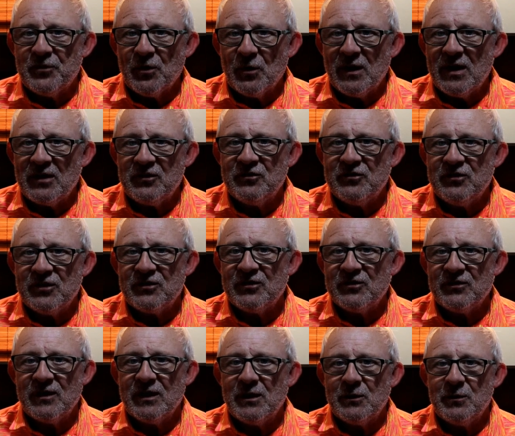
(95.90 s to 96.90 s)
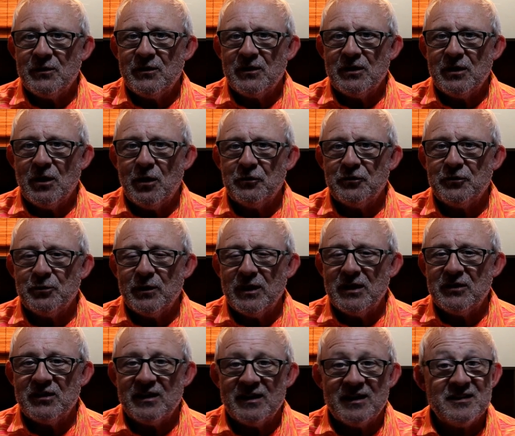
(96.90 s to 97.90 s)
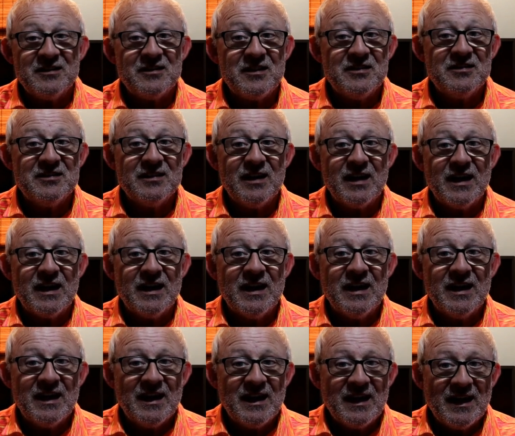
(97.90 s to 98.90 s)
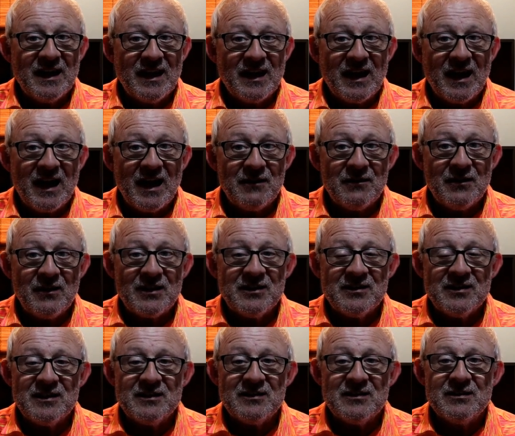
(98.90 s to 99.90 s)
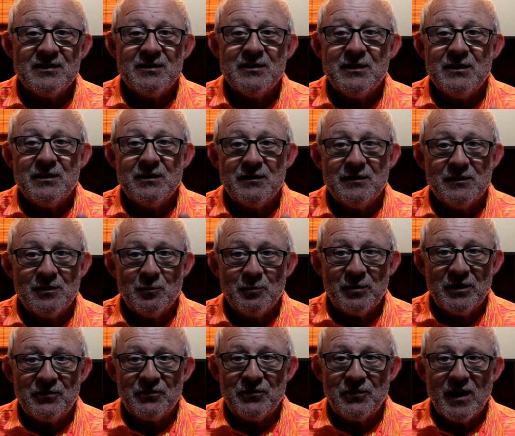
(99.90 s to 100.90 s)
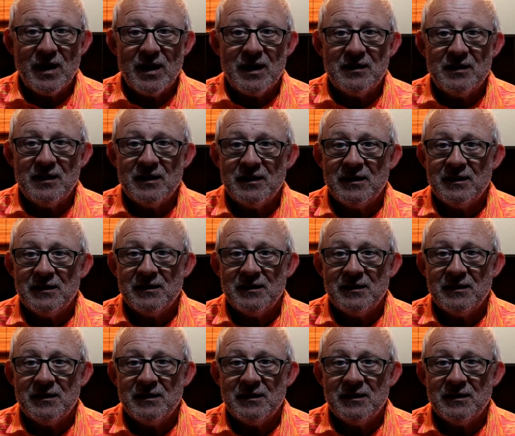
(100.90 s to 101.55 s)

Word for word: So let's just stick with the golf swings and as I say, have at it, don't be afraid,